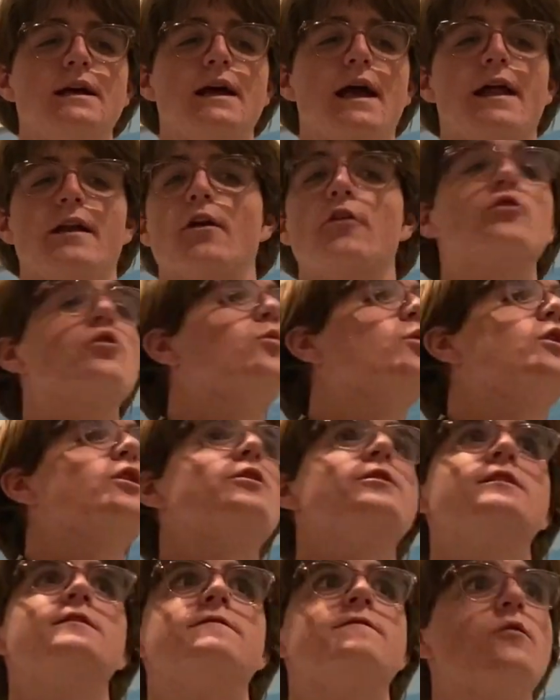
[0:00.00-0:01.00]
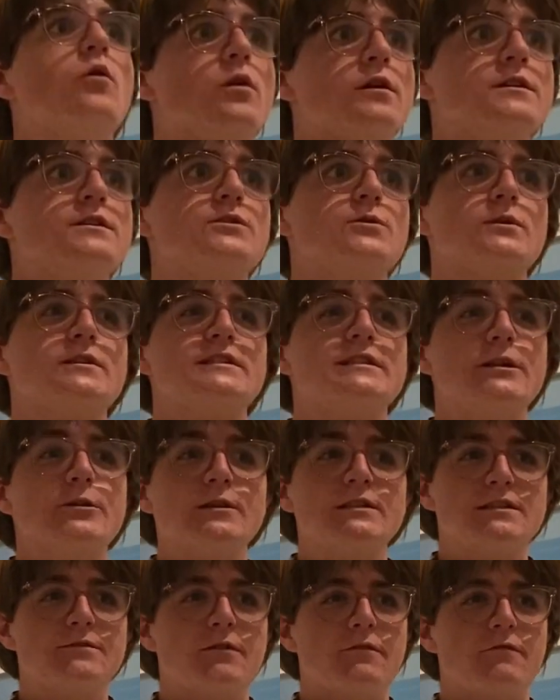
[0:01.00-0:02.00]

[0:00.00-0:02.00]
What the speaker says: and otherworldly force or series of